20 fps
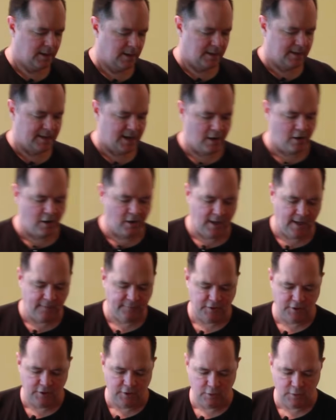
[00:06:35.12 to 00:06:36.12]
And now all I
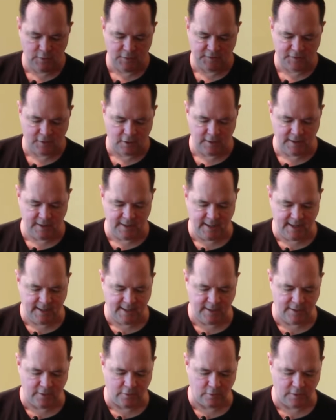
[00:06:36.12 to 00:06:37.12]
have to do is turn it
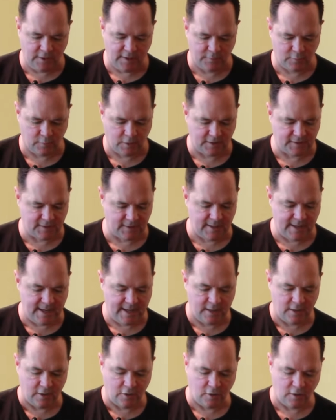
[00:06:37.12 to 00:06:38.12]
90 degrees where it's
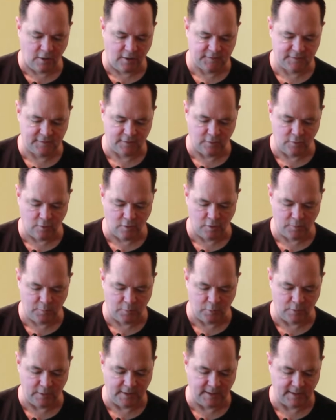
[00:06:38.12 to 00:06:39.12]
laying across the north
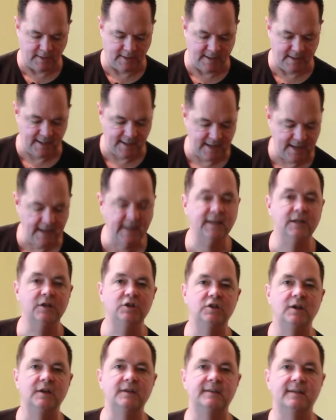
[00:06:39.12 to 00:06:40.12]
pointing leg, and I can
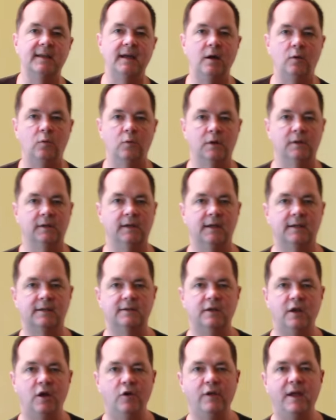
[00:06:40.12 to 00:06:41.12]
adjust that one leg.
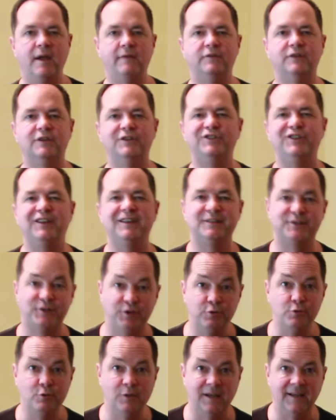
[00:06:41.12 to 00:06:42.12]
So you only have to adjust
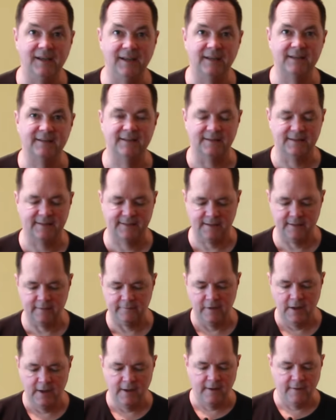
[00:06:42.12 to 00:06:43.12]
2 legs instead
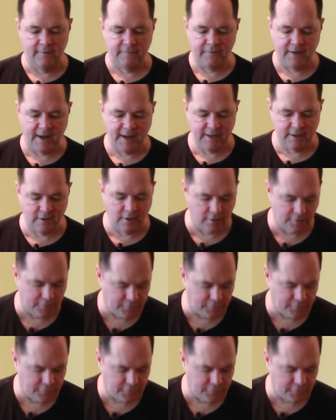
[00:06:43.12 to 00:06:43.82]
of fighting all